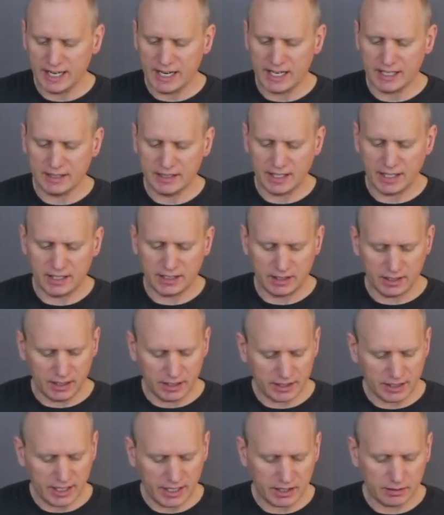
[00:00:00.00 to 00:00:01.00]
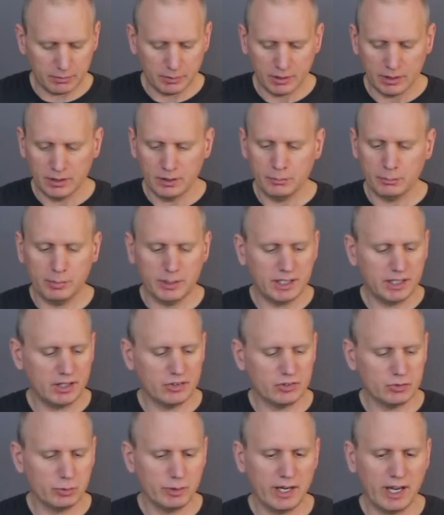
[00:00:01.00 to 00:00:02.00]
And then again,
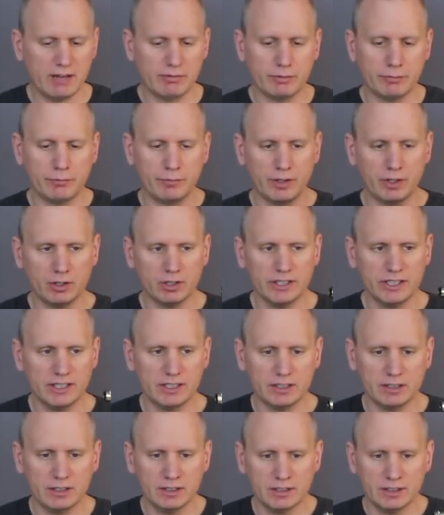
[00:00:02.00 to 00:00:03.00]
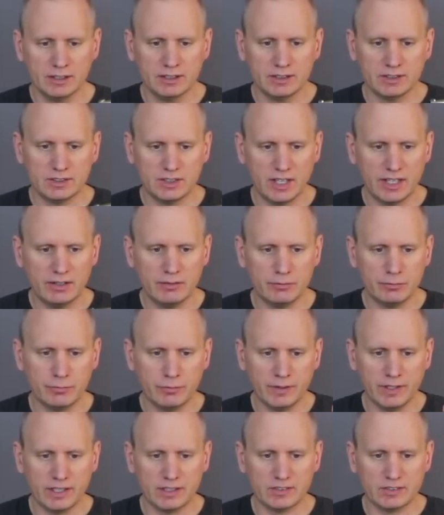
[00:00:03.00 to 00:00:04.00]
because we have a fairly tight
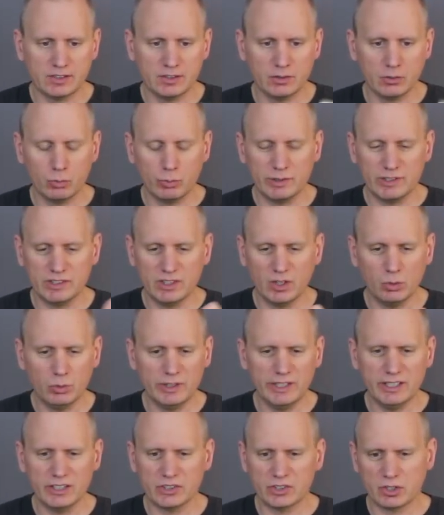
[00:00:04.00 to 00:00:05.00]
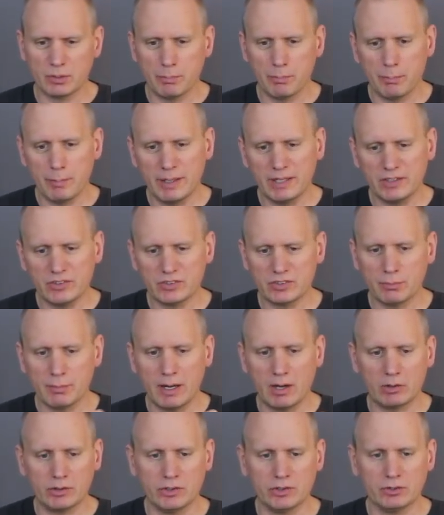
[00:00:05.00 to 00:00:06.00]
fit, we don't need a tremendous amount.